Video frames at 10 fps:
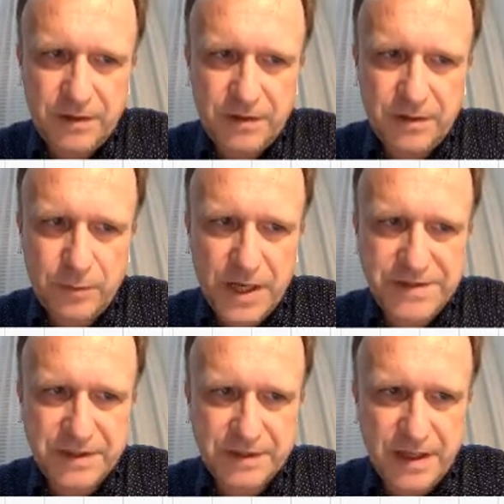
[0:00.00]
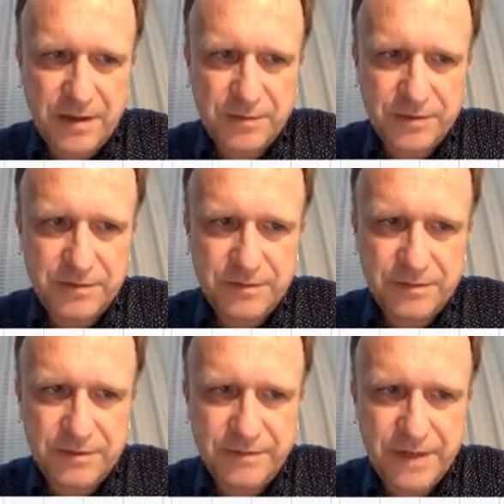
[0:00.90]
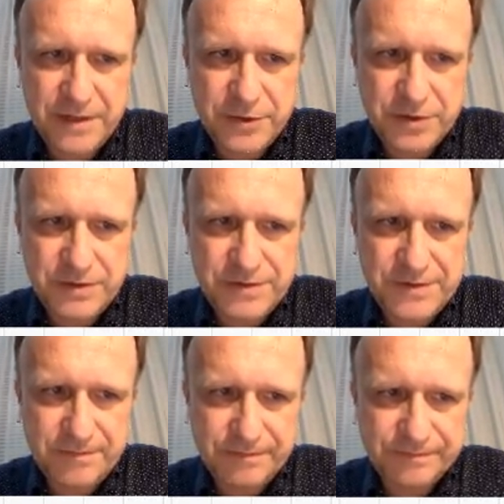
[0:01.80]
writing down the functions.